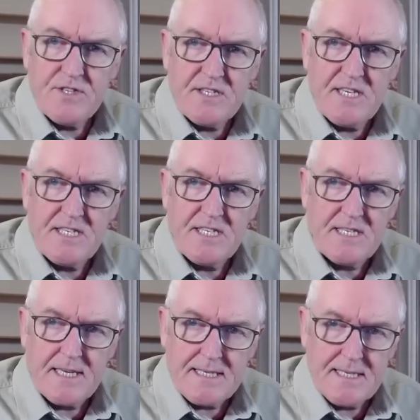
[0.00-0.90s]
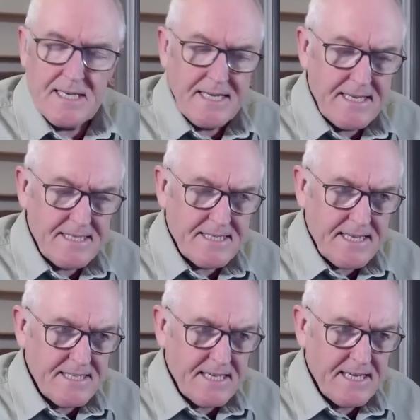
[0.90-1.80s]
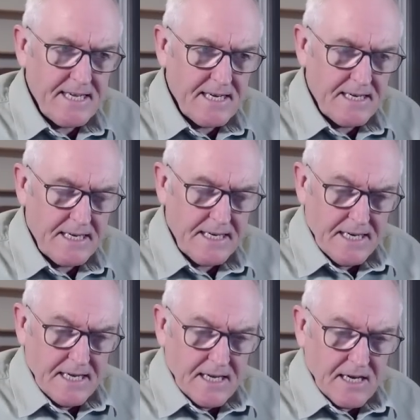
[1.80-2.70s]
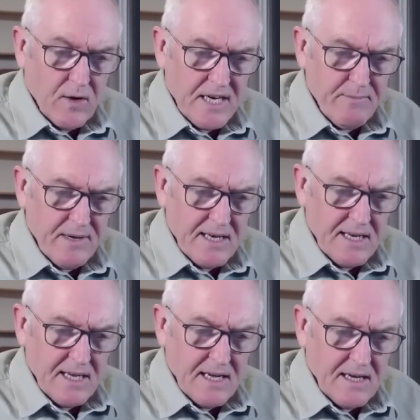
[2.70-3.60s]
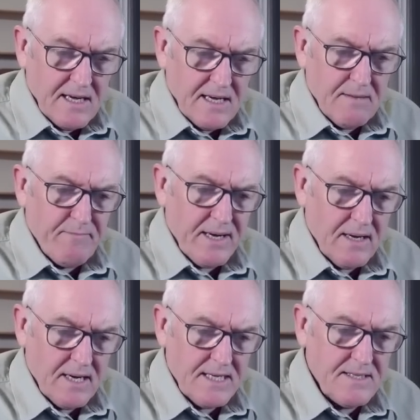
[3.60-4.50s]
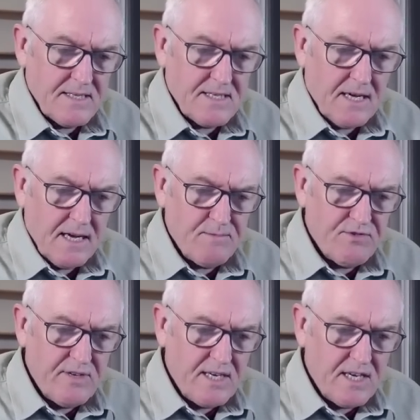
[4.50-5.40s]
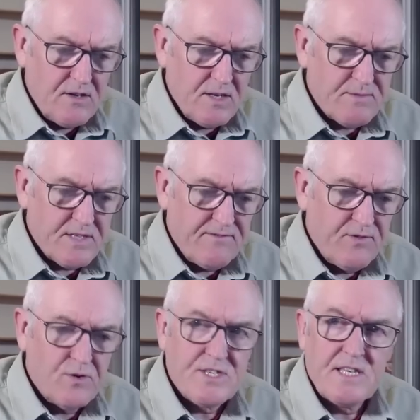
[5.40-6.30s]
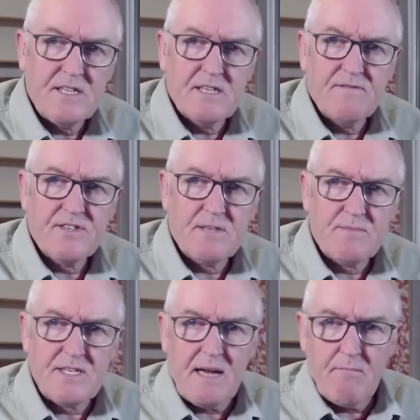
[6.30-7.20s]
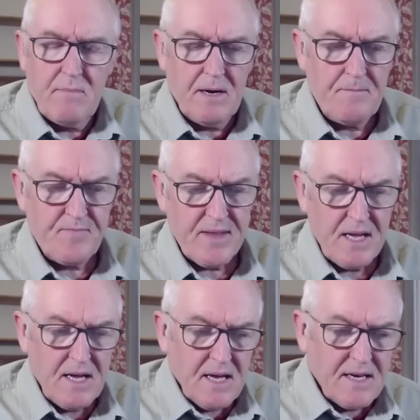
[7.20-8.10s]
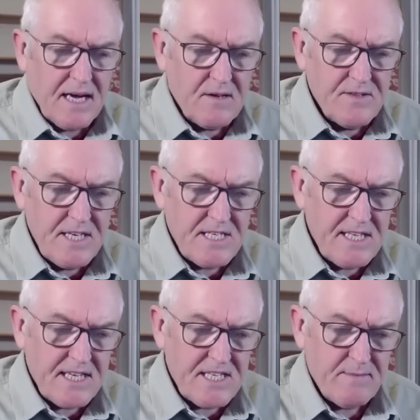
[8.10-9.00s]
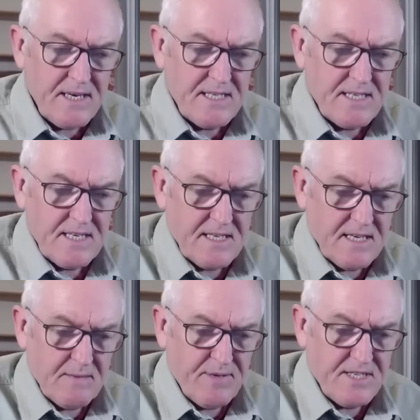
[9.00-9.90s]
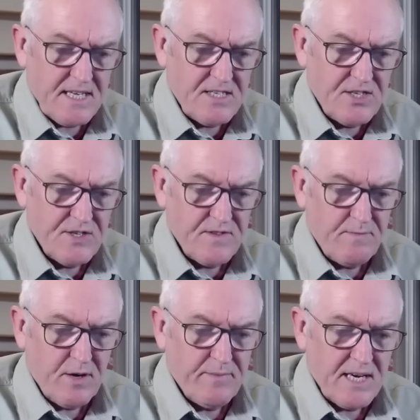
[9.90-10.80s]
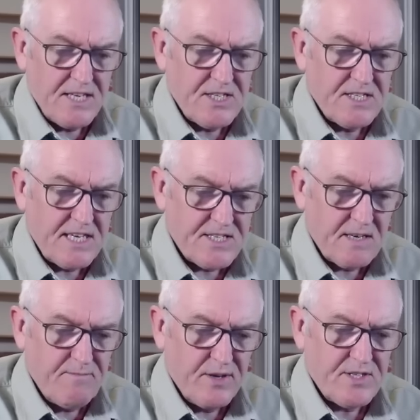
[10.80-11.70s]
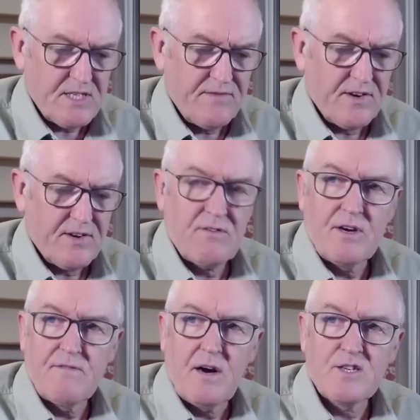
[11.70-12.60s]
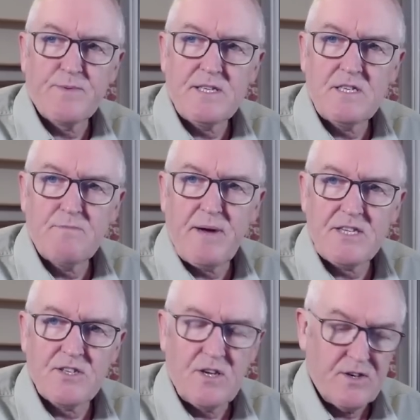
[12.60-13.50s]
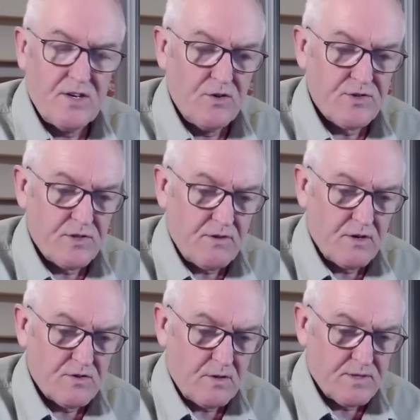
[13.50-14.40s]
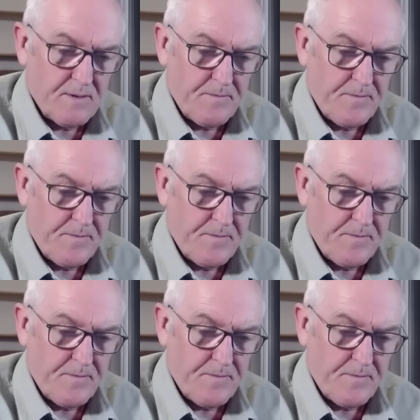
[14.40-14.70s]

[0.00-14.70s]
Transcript: Statistics, latest data here, quite a bit behind the times really, only up to the 14th of September. Now, these are the estimated percentage of the population testing positive for coronavirus, but this is based on nose and throat swabs.